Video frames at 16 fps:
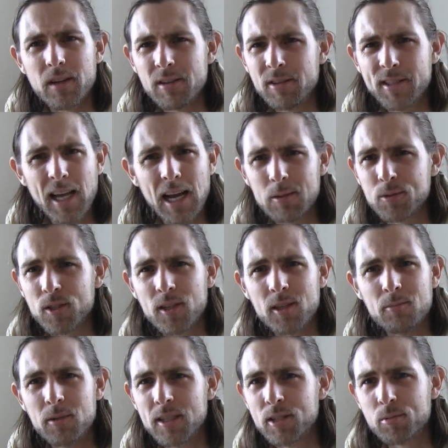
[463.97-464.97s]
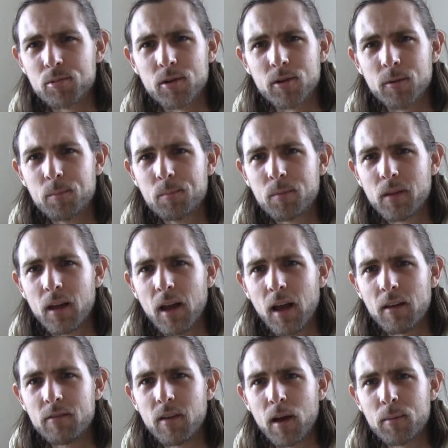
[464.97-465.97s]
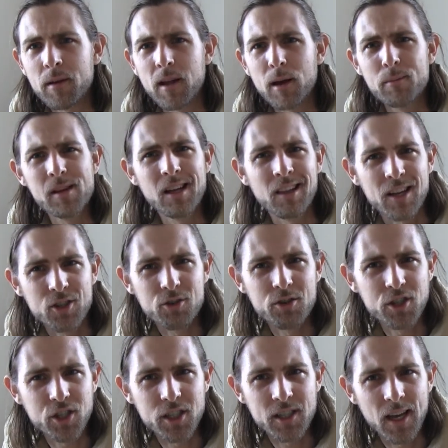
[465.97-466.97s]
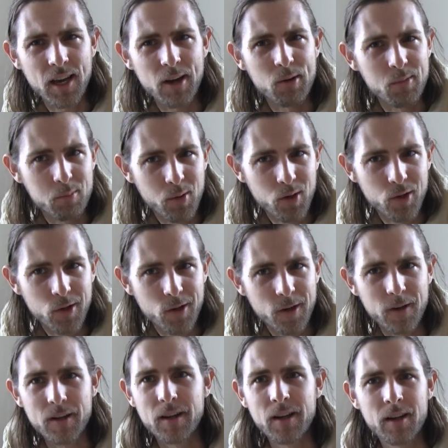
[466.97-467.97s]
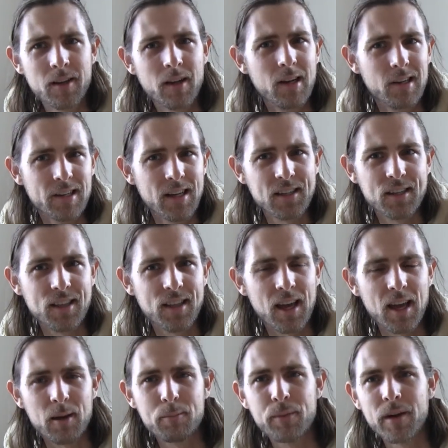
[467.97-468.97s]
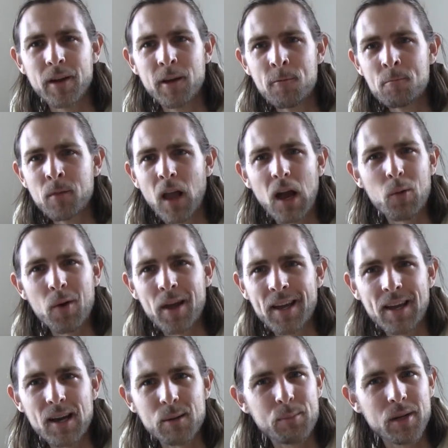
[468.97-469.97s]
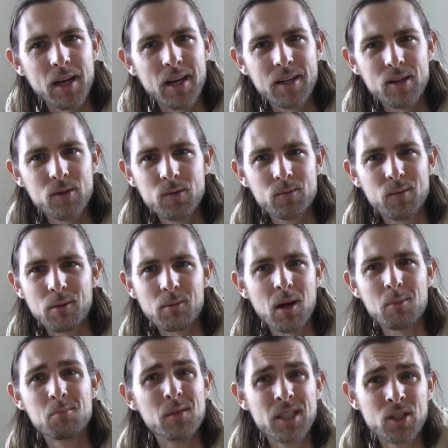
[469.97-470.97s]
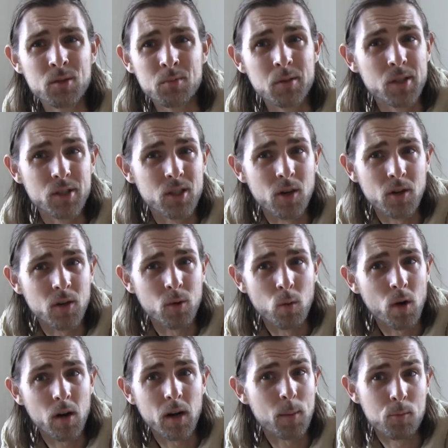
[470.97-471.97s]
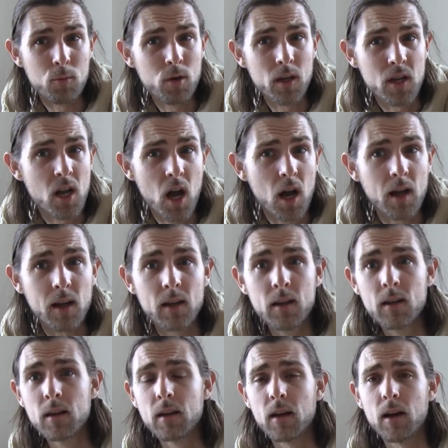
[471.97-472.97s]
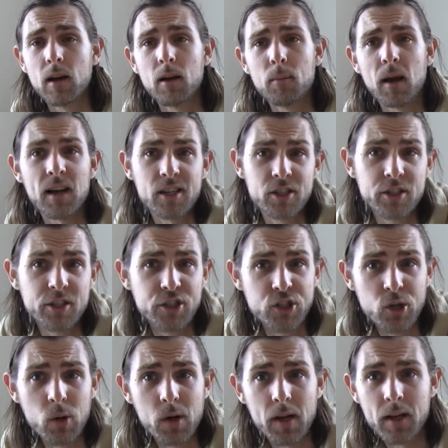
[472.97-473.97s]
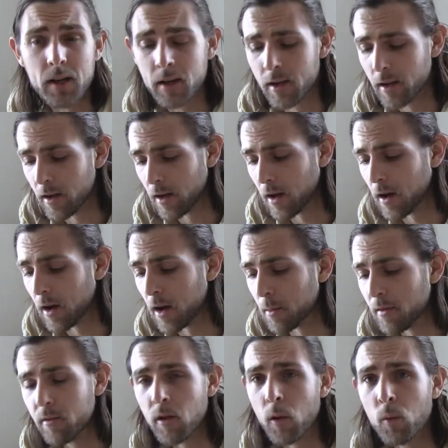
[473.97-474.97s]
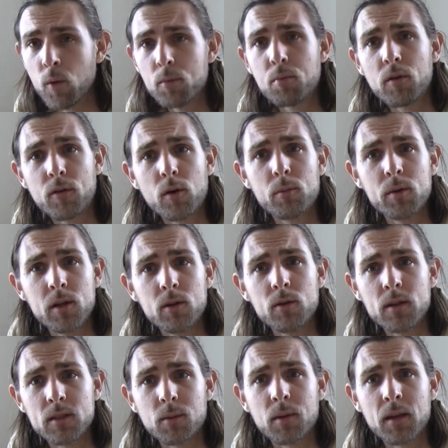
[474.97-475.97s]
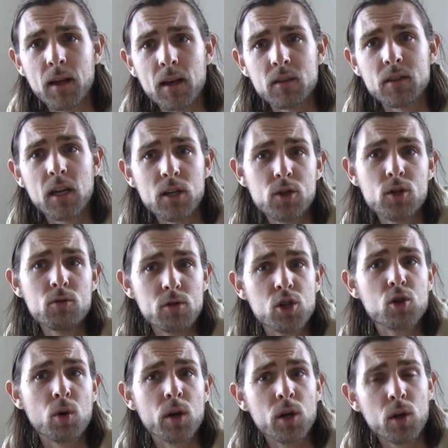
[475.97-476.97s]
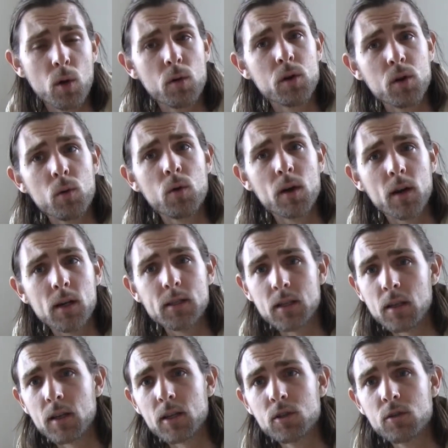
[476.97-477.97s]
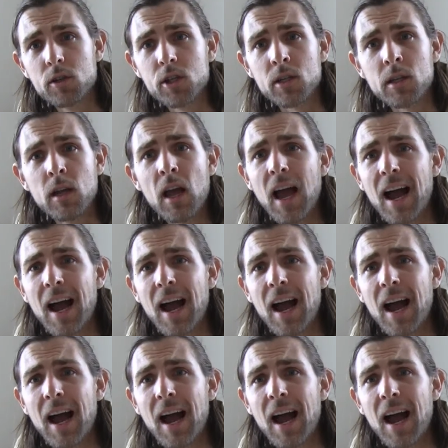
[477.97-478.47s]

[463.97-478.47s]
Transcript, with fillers: It was absolutely miserable. I, I mean, I'm an electrician now in Boulder, and I'll, I'll, get to that. But I wake up and I don't. I'm not miserable to go to work. I'm really not. Um, I actually enjoy it. Um, even though I would prefer to be doing something else, I do enjoy going to work as an electrician.